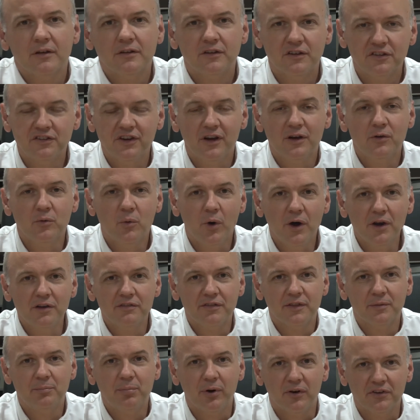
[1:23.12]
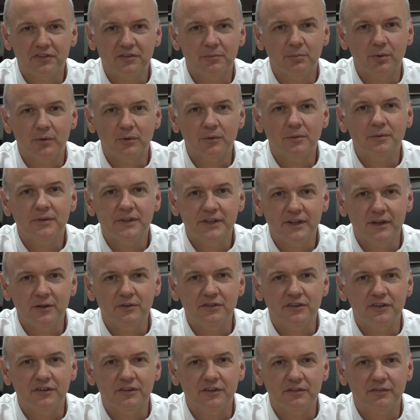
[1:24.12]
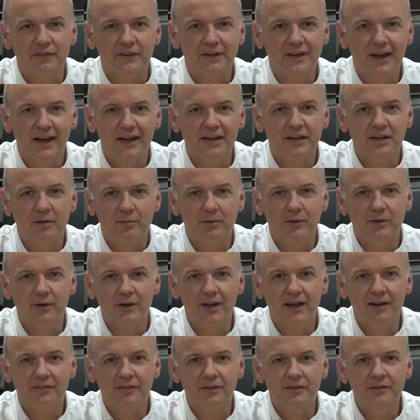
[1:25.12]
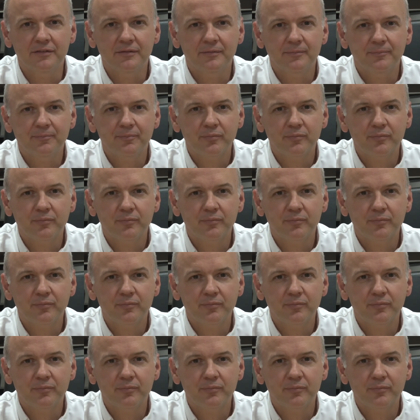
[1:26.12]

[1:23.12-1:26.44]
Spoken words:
To show one of the possible uses of the KW11,